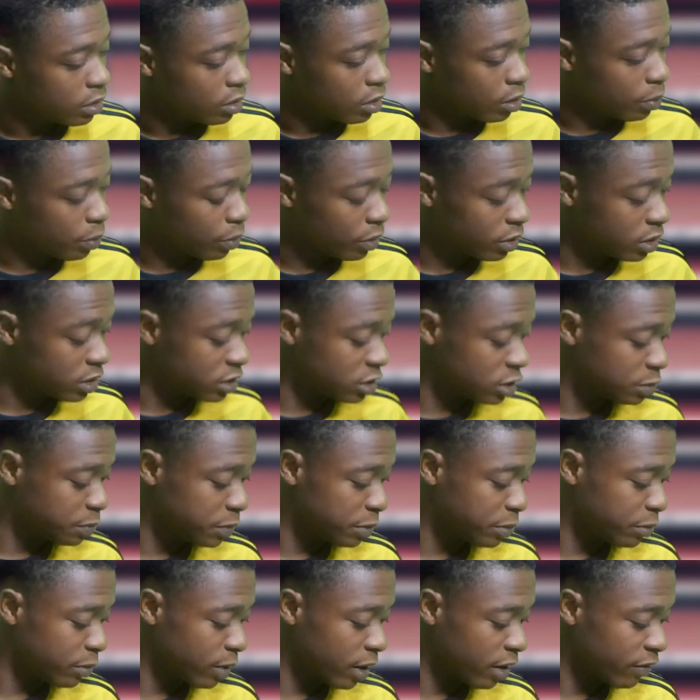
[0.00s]
Apologies,
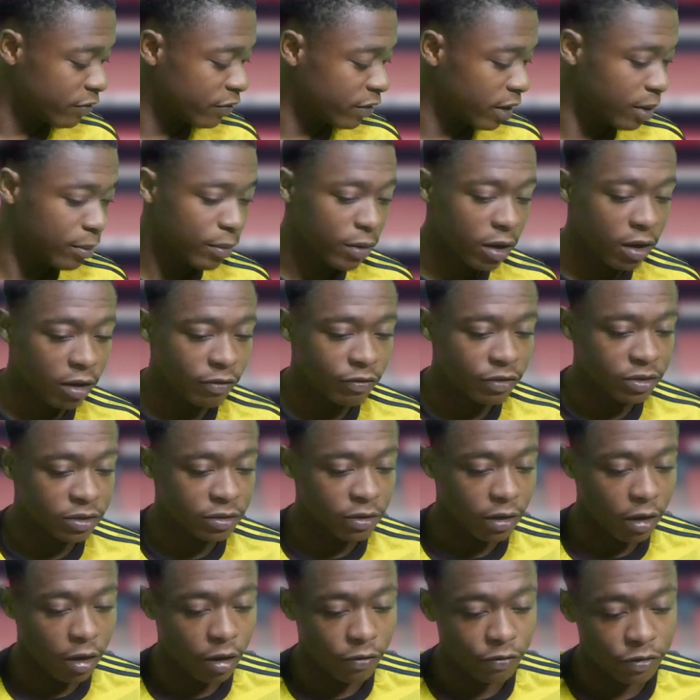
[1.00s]
people. I found my
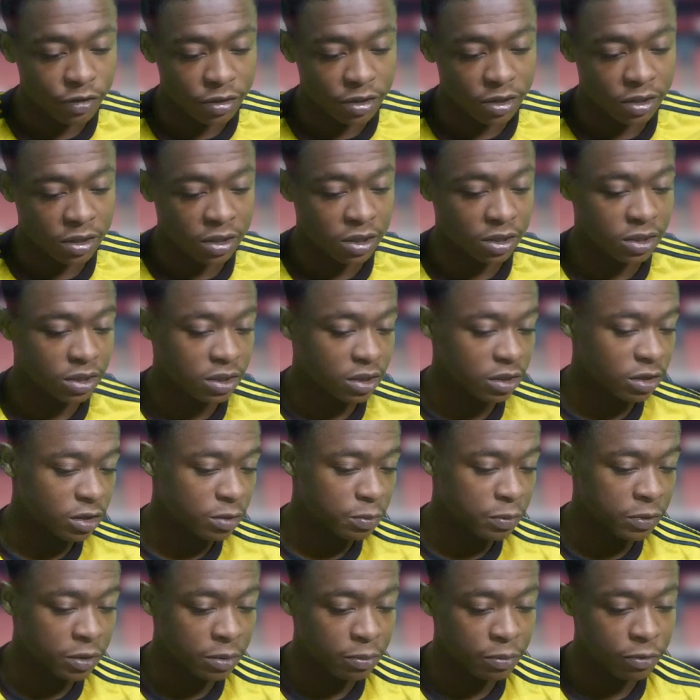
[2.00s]
other statistics,
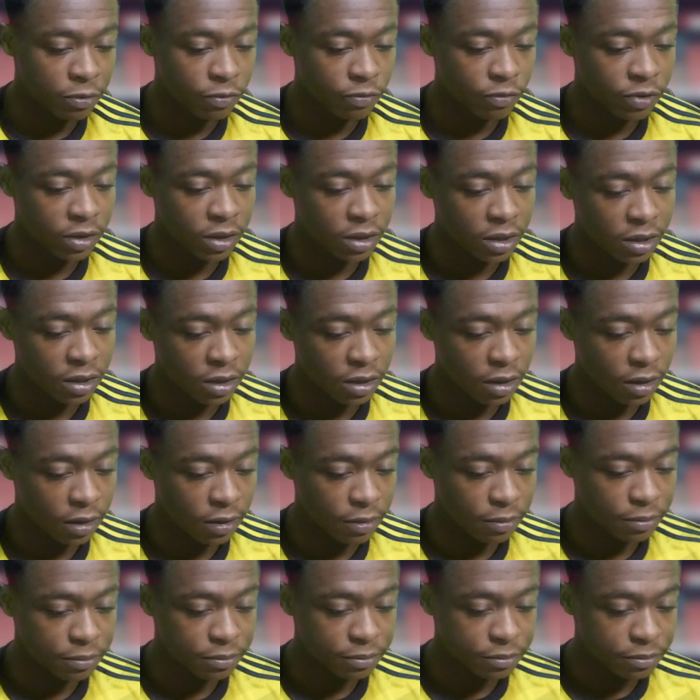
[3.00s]
people. Really,
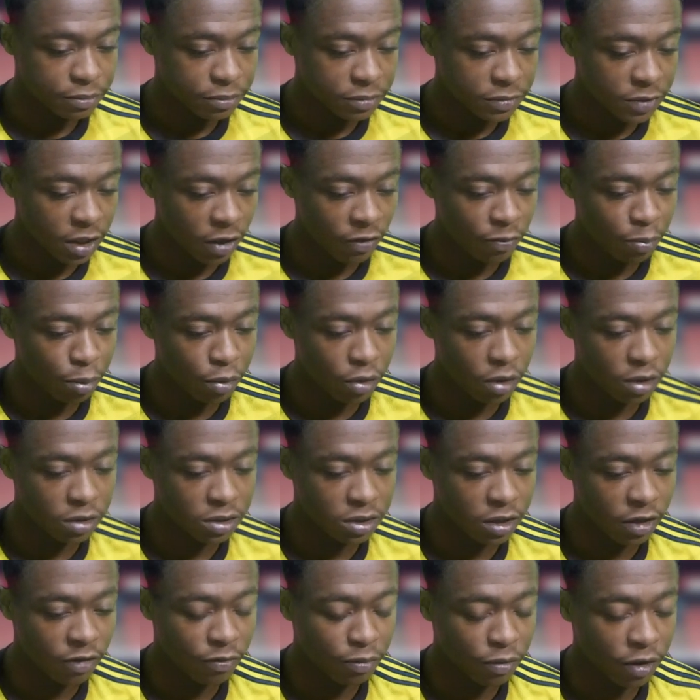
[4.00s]
they've put us
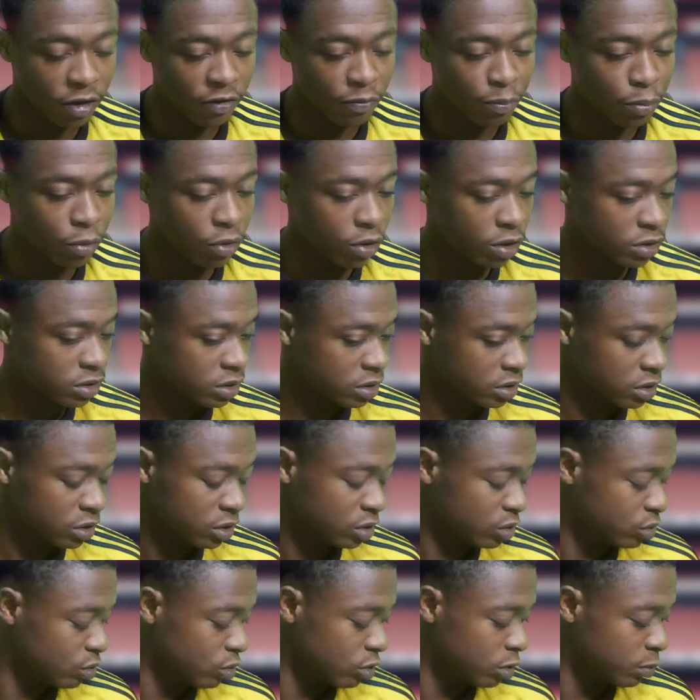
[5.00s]
to the
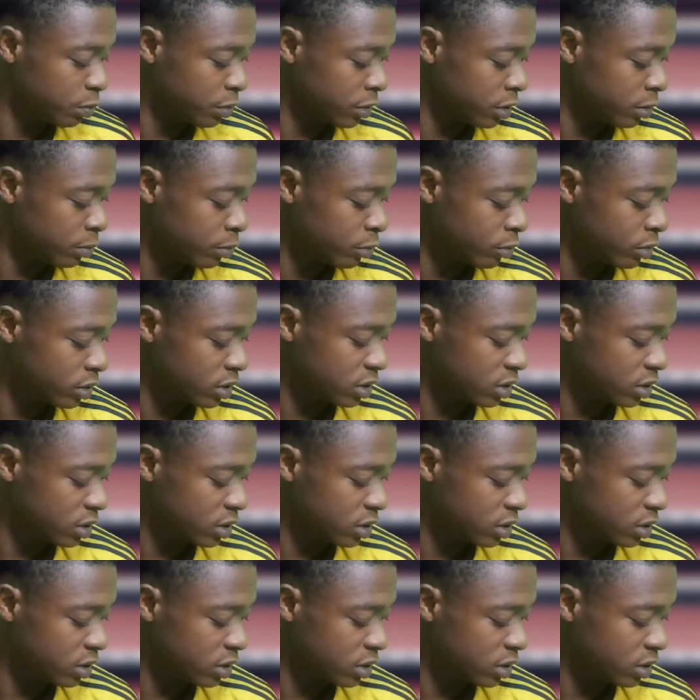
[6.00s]
sword, people.